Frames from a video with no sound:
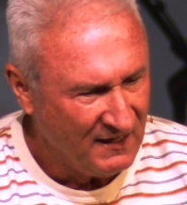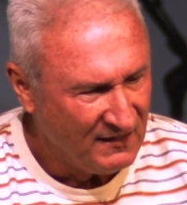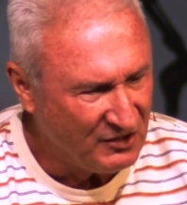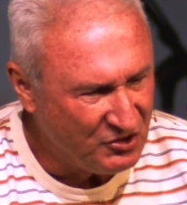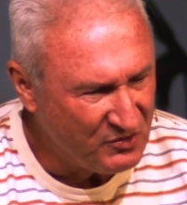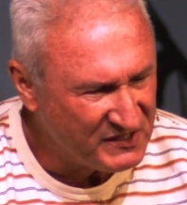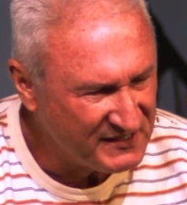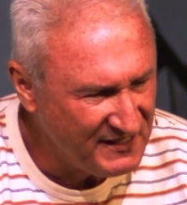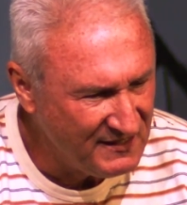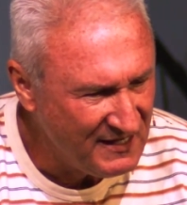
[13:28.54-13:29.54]
that you
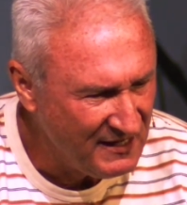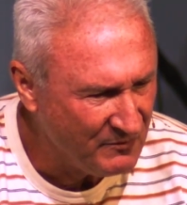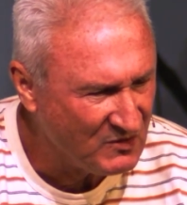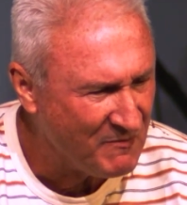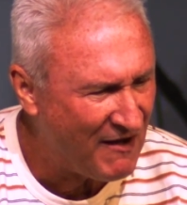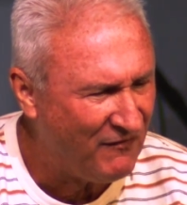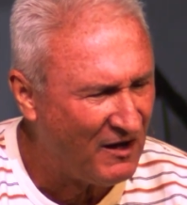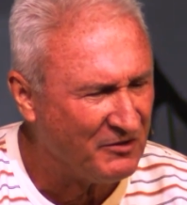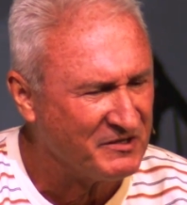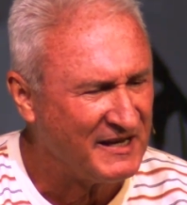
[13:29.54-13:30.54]
send him to my
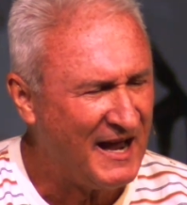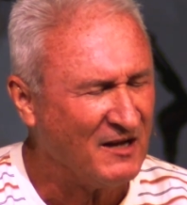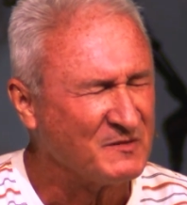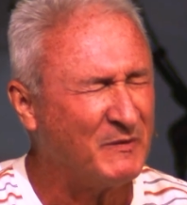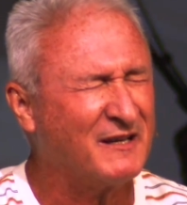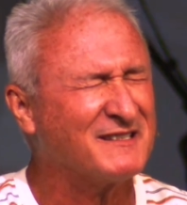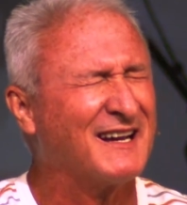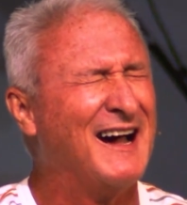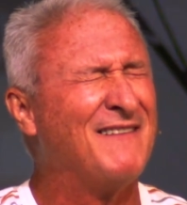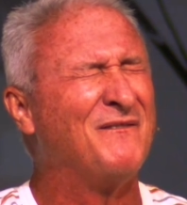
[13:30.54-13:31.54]
father's house, because I
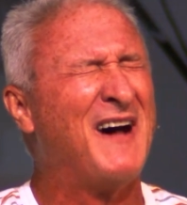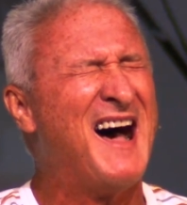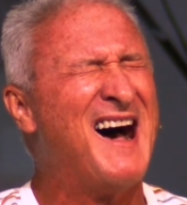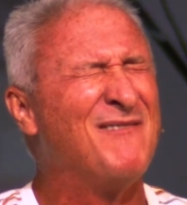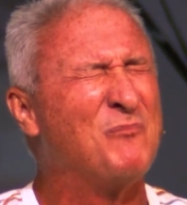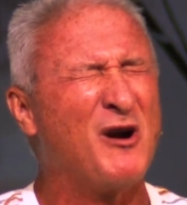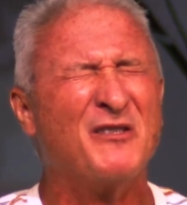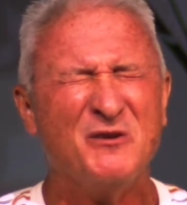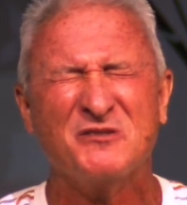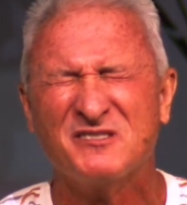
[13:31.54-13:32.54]
got five
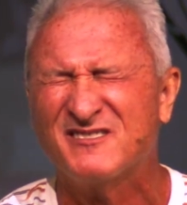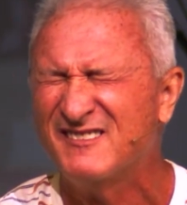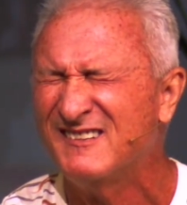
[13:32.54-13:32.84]
brothers.